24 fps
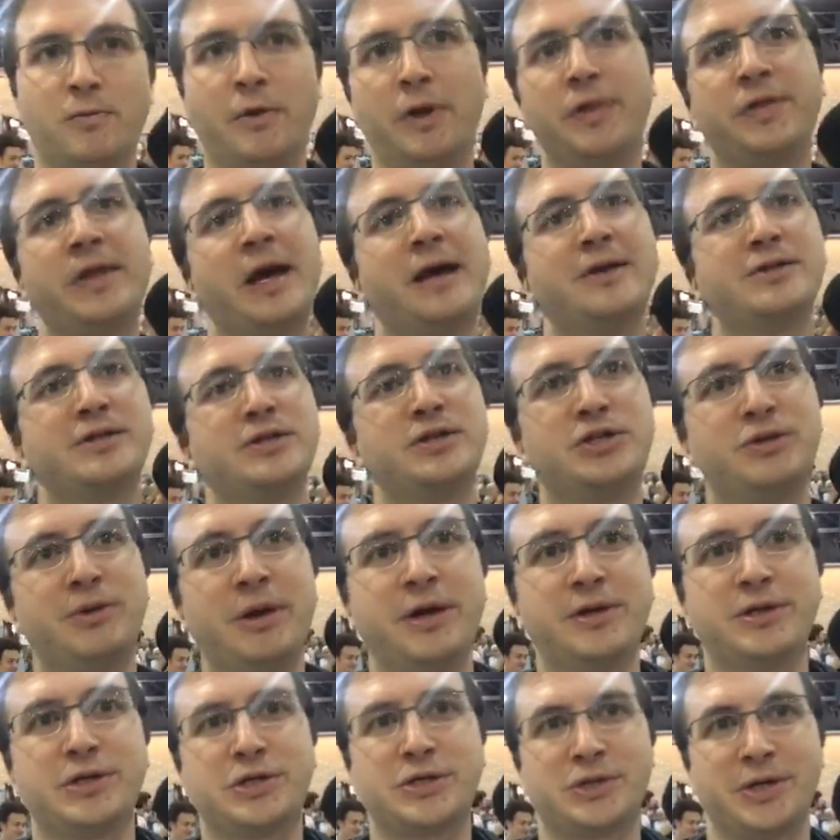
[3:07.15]

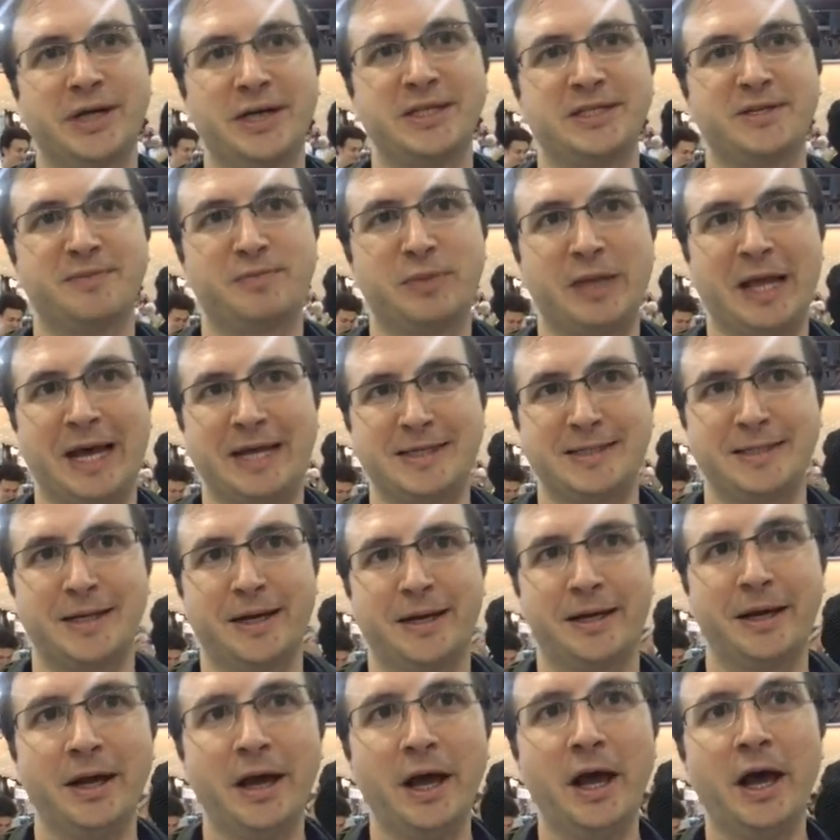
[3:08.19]
1,200 strands of
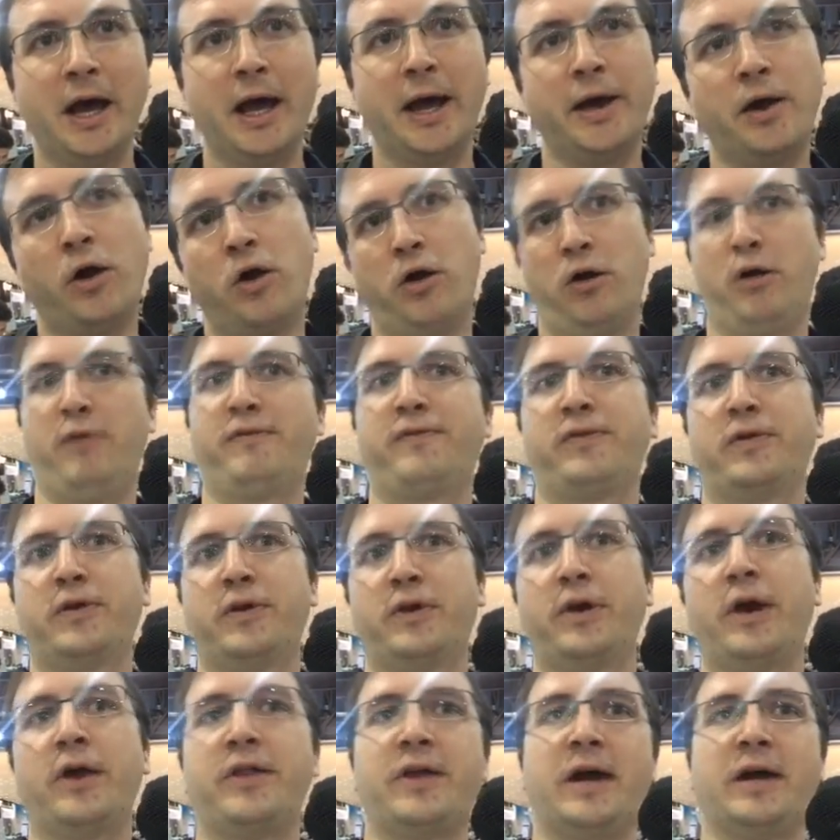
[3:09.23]
plastic, and all
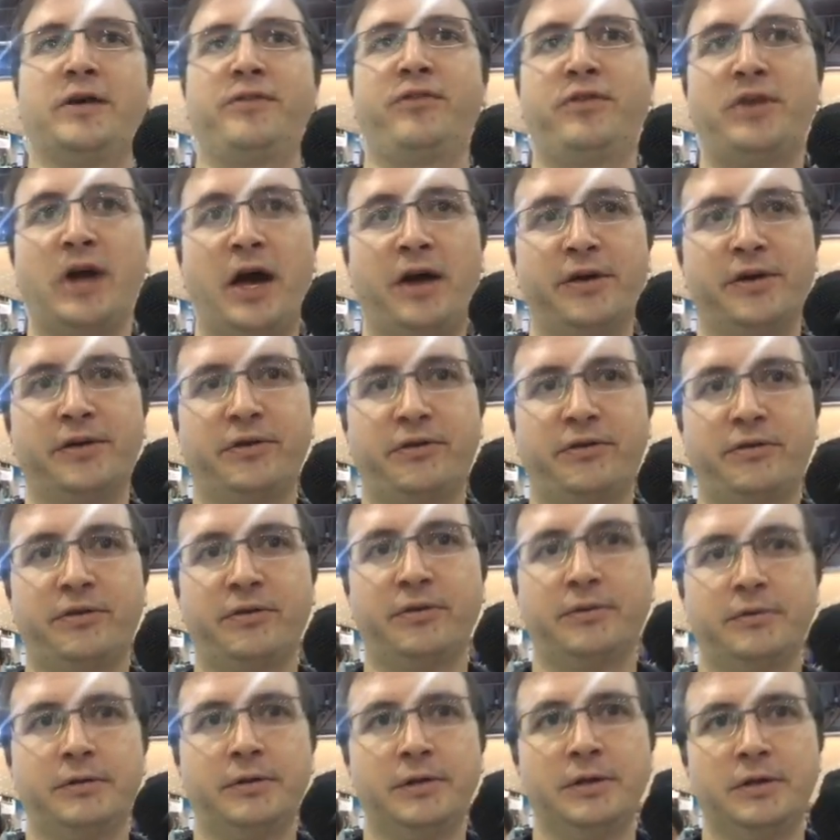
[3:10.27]
for $1,000.
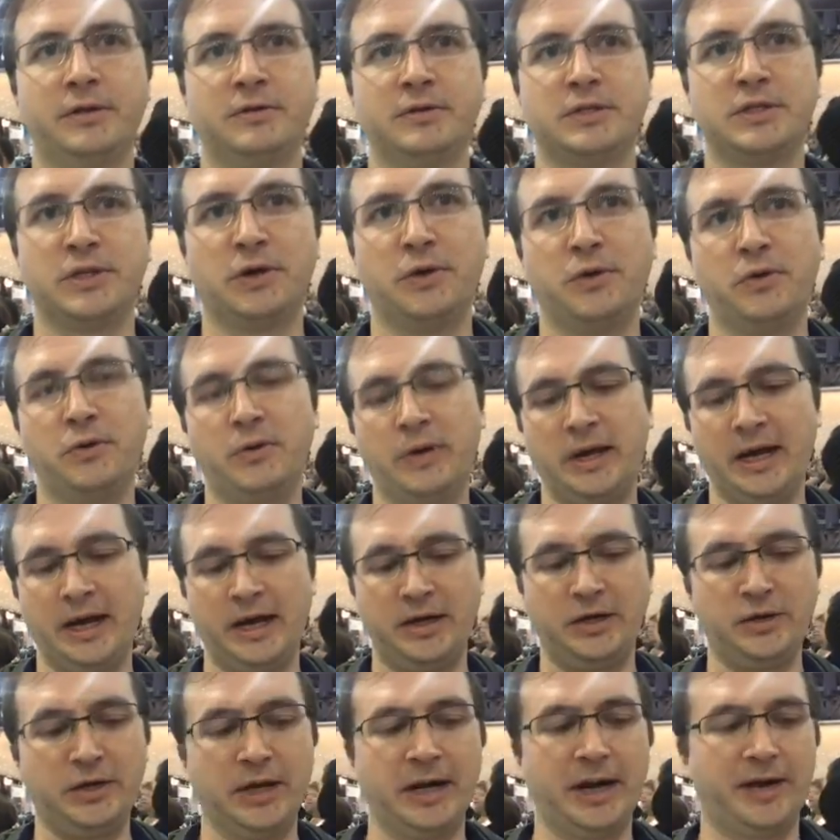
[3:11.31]
So,
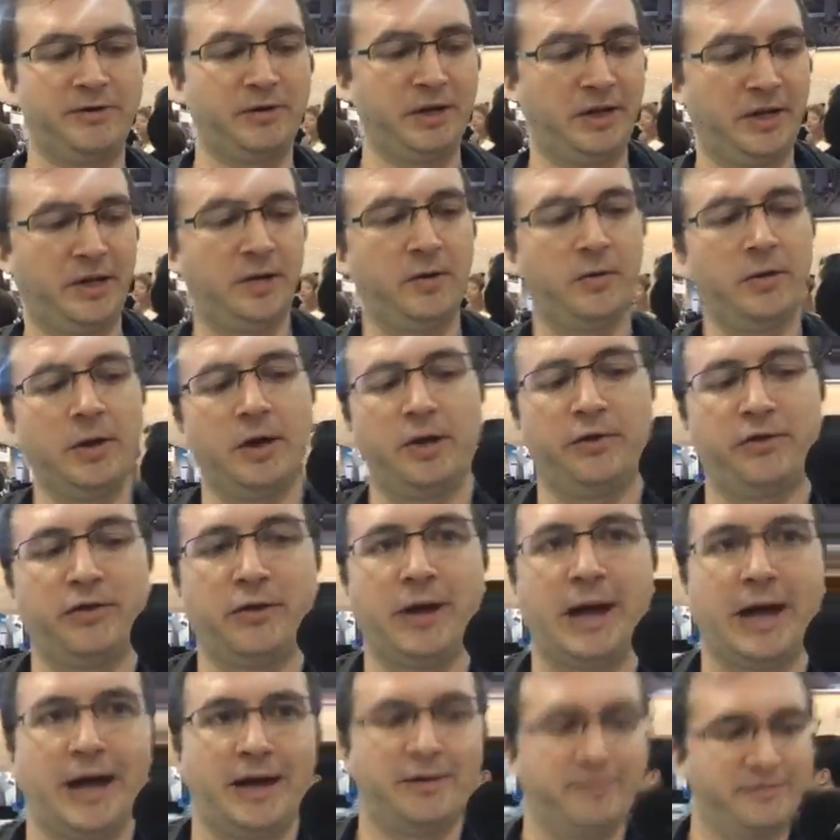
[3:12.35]
and you get everything. We also
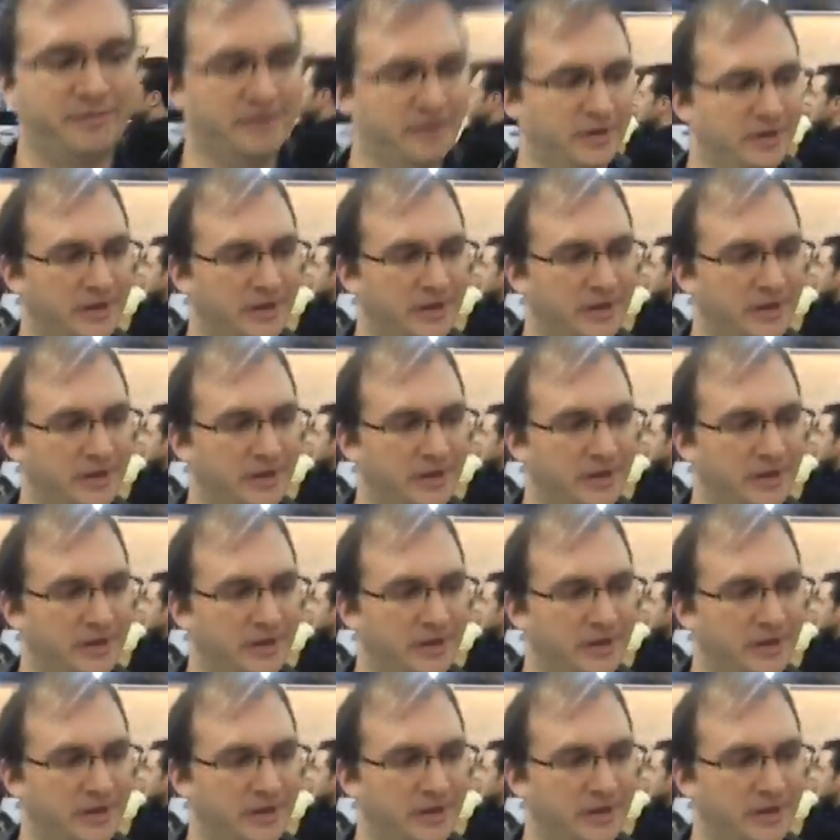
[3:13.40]
have